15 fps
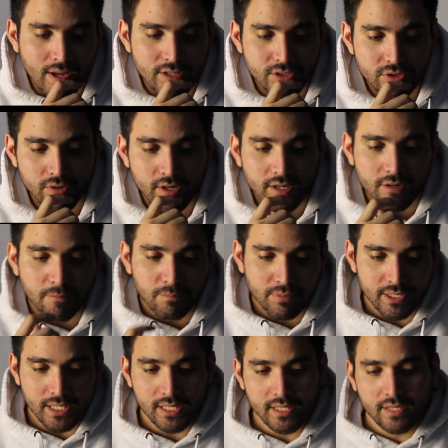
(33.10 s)
So I
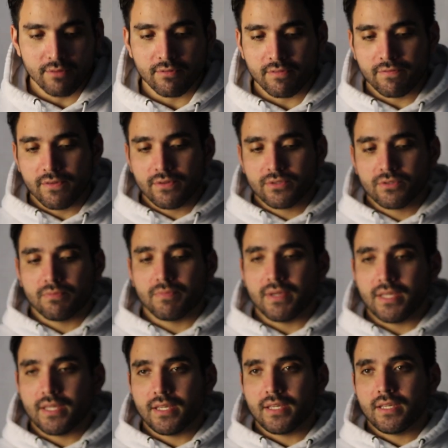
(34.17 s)
completely refused to
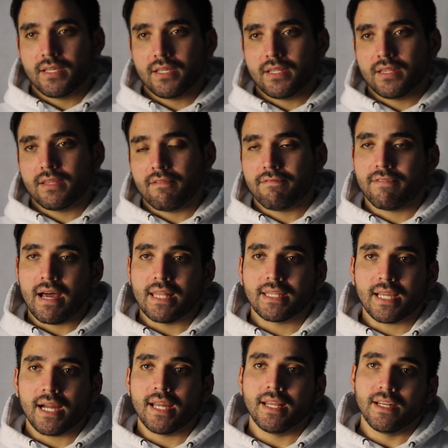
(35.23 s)
be the
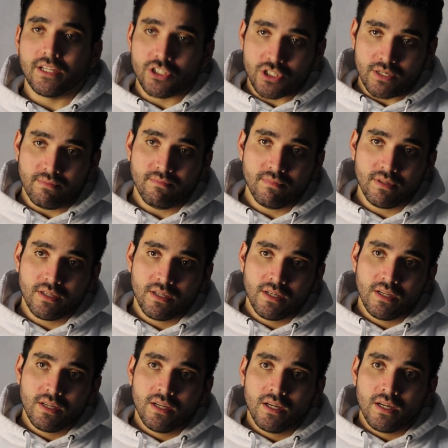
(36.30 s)
fat guy in the gym,
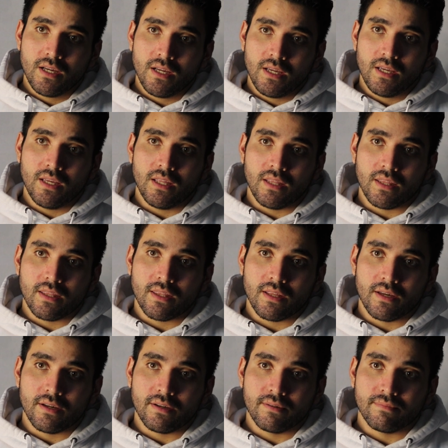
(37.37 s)
and
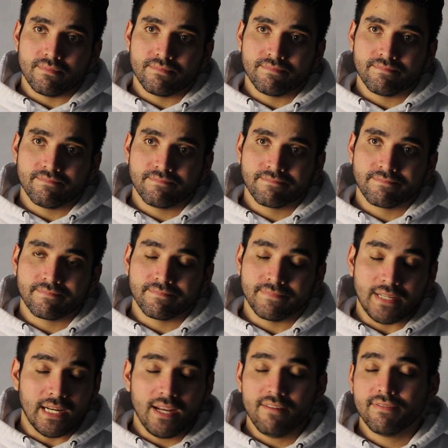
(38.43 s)

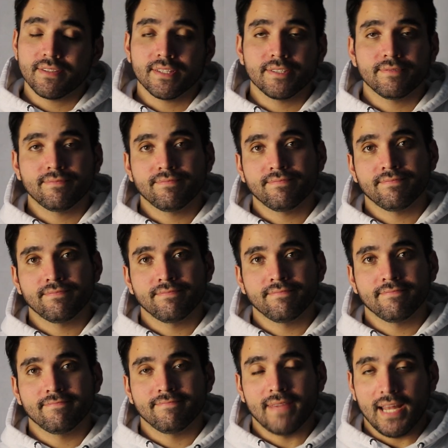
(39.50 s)
I left
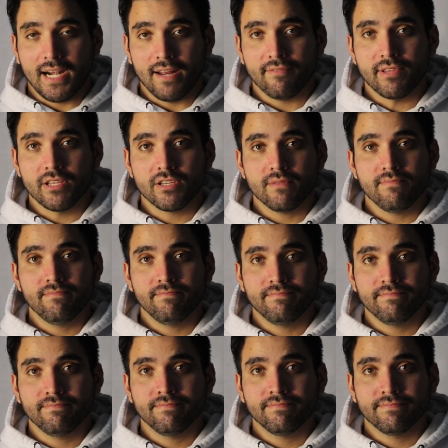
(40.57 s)
the gym.
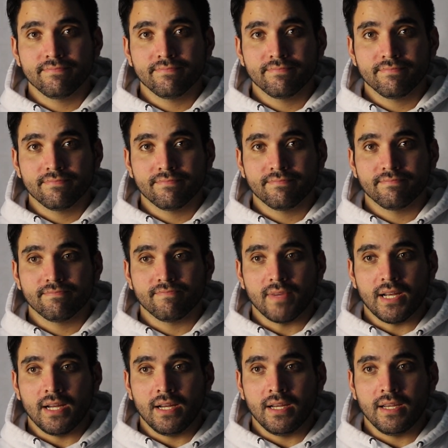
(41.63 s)

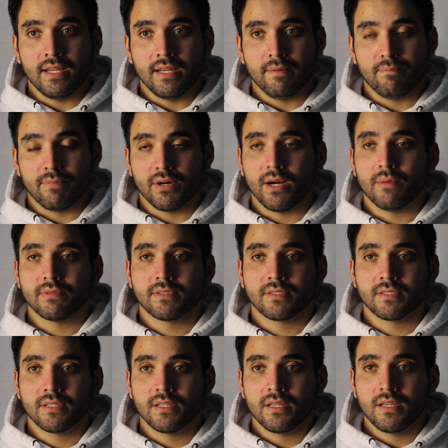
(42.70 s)
I
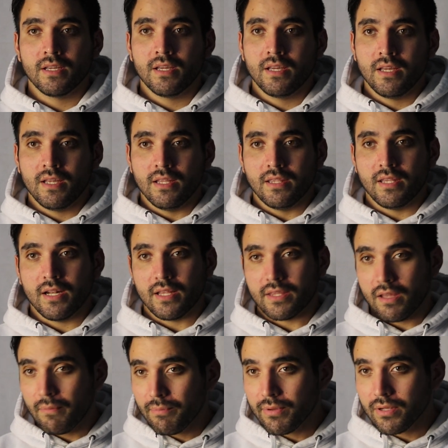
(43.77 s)
perhaps did a
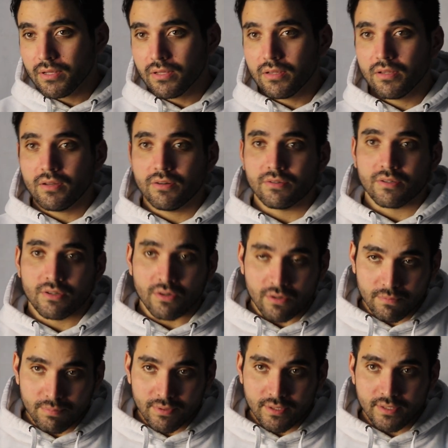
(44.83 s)
dumbbell or a
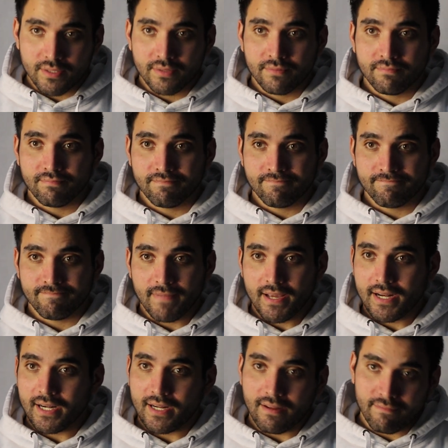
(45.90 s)
curl,
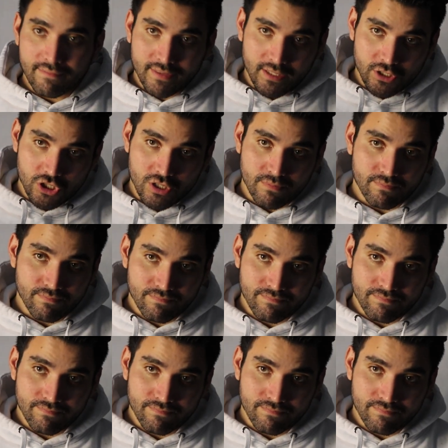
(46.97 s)
and I left the gym.